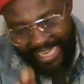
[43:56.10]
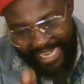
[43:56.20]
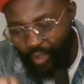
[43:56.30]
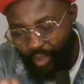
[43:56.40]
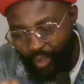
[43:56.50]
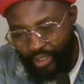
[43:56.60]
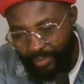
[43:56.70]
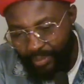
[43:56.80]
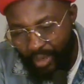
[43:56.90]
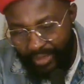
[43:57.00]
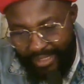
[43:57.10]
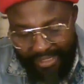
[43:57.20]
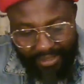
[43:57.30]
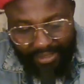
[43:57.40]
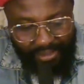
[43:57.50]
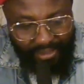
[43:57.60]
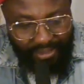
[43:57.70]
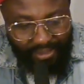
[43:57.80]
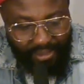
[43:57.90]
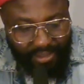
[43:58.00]
no doubt about it.
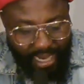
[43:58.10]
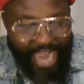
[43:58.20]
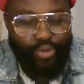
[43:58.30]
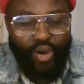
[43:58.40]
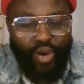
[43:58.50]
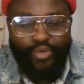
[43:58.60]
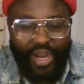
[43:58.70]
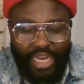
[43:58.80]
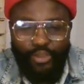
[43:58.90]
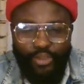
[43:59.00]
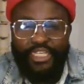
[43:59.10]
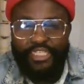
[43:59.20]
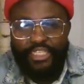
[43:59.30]
You are doubting it.